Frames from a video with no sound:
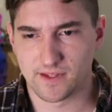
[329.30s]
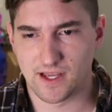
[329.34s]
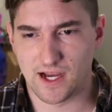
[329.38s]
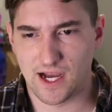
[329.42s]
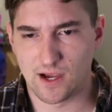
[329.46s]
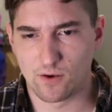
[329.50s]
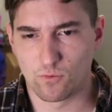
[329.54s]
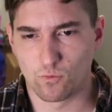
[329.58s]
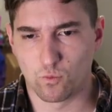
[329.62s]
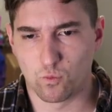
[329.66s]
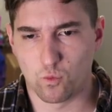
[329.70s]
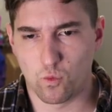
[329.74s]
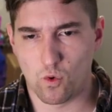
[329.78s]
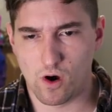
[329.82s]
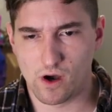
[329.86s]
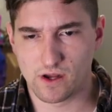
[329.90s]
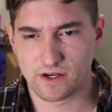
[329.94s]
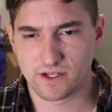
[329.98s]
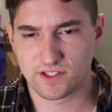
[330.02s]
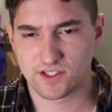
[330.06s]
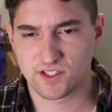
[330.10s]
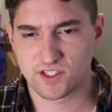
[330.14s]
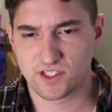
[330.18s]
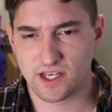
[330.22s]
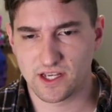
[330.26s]
I want to
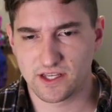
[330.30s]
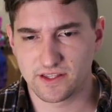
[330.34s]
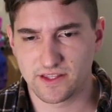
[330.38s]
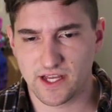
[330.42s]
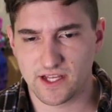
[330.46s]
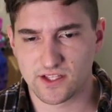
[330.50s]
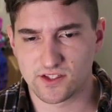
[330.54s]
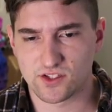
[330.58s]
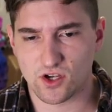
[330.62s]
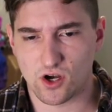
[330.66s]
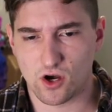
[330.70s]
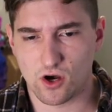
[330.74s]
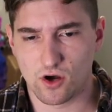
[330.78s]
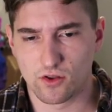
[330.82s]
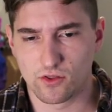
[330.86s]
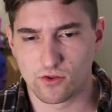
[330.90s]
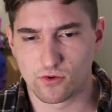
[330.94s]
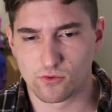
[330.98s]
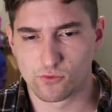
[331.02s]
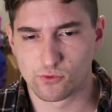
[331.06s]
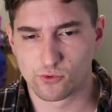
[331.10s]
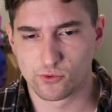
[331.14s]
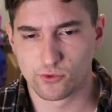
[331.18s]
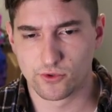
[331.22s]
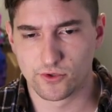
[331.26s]
say that's all the
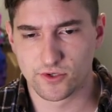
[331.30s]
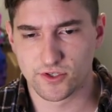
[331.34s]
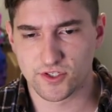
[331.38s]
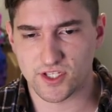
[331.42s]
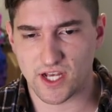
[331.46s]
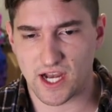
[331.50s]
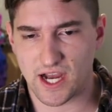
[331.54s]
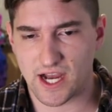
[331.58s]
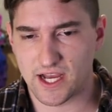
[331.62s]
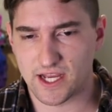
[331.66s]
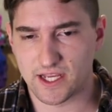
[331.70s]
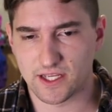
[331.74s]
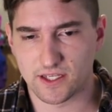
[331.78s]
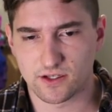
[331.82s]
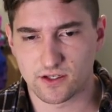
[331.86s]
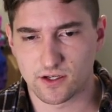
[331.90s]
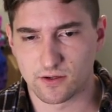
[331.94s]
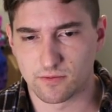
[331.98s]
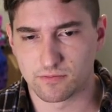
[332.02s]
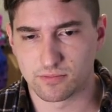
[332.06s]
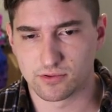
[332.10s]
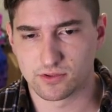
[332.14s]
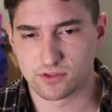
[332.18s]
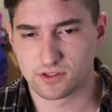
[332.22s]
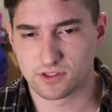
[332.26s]
rules. I
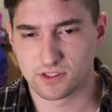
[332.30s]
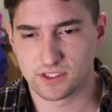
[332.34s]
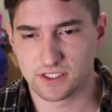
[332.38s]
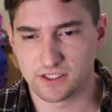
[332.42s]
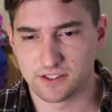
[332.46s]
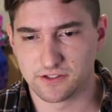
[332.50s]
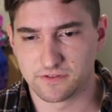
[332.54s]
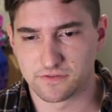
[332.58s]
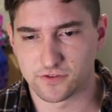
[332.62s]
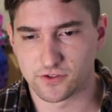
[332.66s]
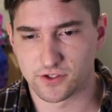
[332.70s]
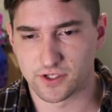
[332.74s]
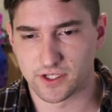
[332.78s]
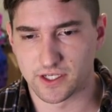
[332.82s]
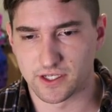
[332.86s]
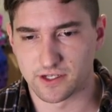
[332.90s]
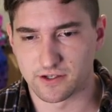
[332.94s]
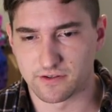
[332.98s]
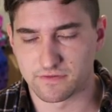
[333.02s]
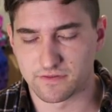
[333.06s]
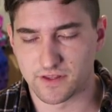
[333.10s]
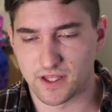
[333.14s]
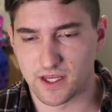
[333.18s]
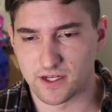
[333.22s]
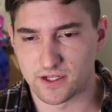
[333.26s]
completely forget
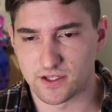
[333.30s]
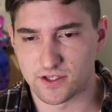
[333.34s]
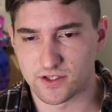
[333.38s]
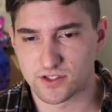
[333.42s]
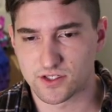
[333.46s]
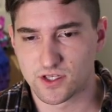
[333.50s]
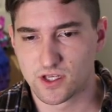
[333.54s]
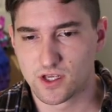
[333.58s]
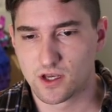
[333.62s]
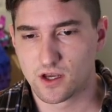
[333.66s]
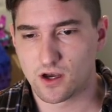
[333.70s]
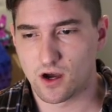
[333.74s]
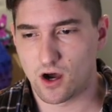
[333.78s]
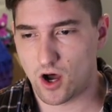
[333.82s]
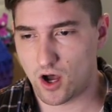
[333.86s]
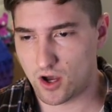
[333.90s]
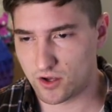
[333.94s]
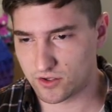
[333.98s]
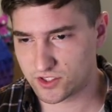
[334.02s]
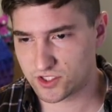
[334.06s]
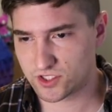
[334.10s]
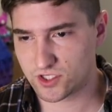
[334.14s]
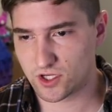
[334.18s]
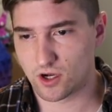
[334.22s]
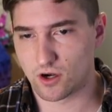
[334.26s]
if that is.
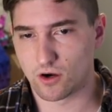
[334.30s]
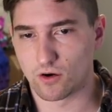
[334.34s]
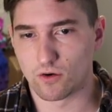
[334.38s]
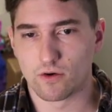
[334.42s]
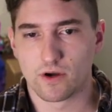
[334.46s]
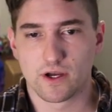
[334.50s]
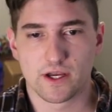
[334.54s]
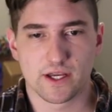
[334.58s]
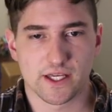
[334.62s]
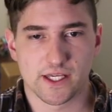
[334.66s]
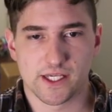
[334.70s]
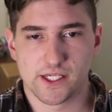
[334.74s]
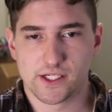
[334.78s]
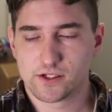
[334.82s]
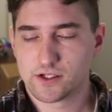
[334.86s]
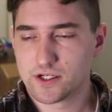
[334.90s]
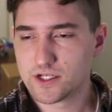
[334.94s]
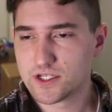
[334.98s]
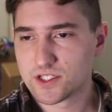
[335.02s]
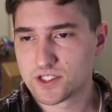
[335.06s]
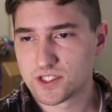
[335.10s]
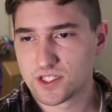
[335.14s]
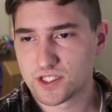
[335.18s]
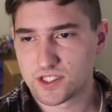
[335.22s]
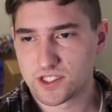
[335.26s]
Also, here
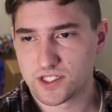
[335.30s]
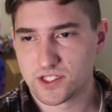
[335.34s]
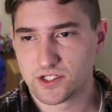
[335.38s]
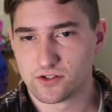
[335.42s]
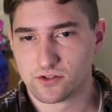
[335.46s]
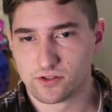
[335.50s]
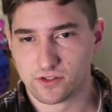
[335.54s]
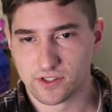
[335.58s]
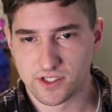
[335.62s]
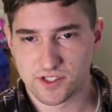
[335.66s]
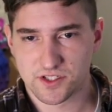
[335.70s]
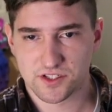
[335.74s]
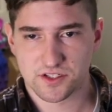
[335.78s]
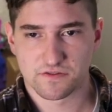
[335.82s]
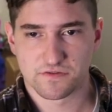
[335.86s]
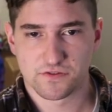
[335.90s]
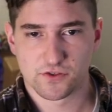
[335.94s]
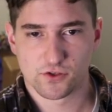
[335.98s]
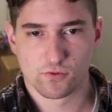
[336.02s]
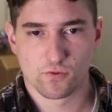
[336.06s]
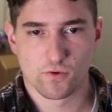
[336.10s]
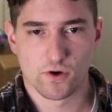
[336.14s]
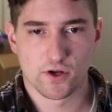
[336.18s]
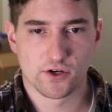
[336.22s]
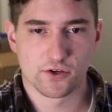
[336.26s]
is the tier list if
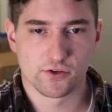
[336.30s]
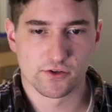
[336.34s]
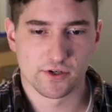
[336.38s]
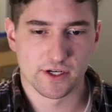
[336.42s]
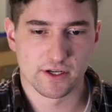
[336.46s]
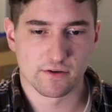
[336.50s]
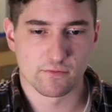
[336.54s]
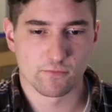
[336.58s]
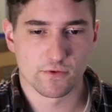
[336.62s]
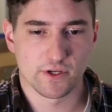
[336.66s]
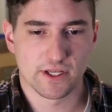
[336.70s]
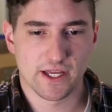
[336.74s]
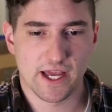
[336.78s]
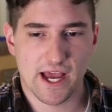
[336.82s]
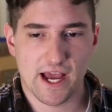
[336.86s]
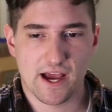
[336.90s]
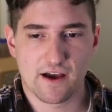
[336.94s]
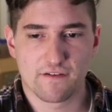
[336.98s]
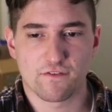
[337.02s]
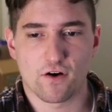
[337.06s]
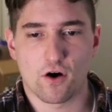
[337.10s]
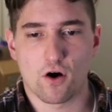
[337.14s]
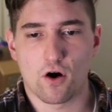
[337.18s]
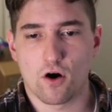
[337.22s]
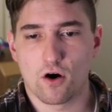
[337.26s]
you're wondering. We
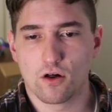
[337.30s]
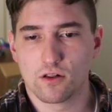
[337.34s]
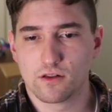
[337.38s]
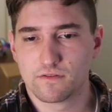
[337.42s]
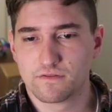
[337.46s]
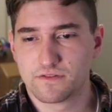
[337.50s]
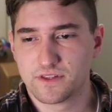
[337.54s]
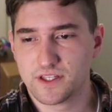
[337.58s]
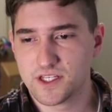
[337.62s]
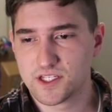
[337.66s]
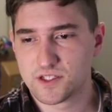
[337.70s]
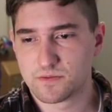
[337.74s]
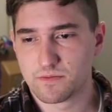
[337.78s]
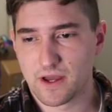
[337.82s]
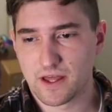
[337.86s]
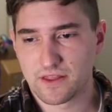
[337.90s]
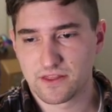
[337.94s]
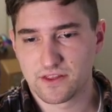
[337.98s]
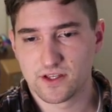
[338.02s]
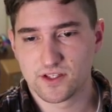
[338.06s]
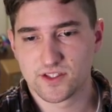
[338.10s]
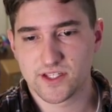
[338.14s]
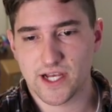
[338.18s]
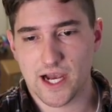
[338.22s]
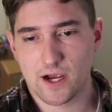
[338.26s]
have all of these
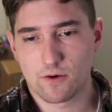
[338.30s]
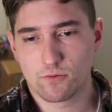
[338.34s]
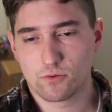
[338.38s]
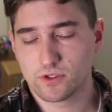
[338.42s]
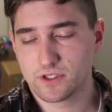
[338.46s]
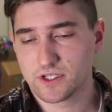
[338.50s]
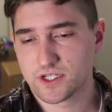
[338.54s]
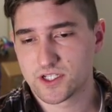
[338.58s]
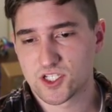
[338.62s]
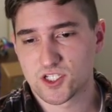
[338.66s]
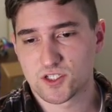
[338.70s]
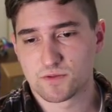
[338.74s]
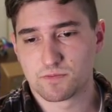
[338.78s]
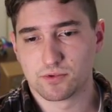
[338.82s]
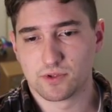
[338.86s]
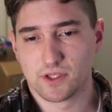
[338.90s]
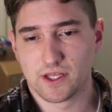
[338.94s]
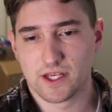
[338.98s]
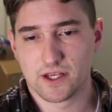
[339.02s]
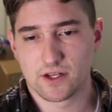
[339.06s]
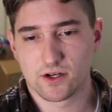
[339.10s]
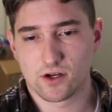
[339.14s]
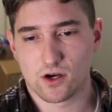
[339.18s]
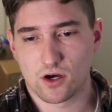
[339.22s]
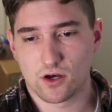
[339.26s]
methods. I will
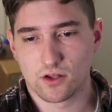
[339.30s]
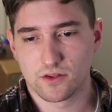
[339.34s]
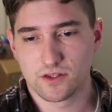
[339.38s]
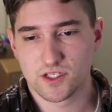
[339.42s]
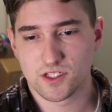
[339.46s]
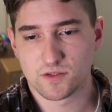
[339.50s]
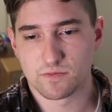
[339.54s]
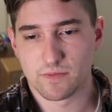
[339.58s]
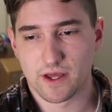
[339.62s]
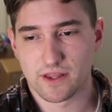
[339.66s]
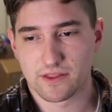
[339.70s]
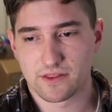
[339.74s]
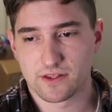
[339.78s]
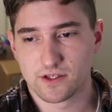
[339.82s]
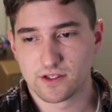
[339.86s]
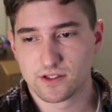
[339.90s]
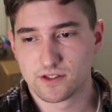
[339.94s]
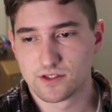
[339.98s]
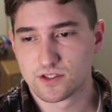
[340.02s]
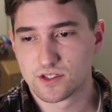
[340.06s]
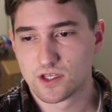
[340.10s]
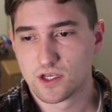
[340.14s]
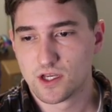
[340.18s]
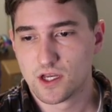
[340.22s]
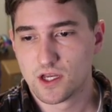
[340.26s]
explain all these methods.